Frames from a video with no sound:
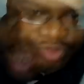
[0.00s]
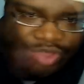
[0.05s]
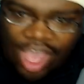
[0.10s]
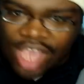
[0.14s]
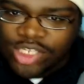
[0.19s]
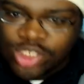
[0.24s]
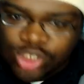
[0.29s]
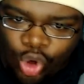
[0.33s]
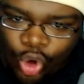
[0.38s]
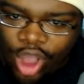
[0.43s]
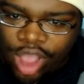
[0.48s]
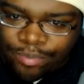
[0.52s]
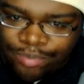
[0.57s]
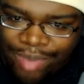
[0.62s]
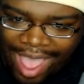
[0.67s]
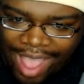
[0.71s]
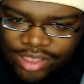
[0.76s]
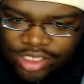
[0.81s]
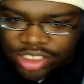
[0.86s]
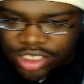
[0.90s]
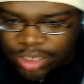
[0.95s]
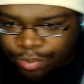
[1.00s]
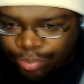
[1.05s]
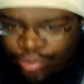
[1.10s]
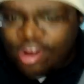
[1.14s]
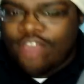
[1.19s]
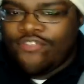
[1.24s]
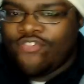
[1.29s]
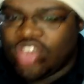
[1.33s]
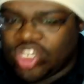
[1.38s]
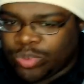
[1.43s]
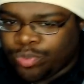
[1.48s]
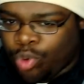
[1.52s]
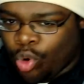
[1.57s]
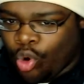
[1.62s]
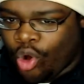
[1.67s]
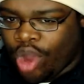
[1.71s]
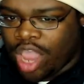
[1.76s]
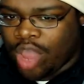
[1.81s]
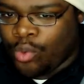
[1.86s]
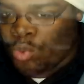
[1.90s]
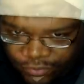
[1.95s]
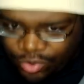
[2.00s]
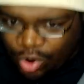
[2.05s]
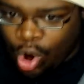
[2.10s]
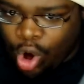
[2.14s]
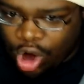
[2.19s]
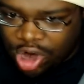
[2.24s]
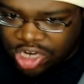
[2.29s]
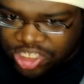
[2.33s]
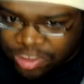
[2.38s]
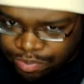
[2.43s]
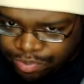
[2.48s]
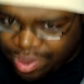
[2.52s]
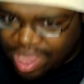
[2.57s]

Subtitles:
Thus, going back to the previous point, of course,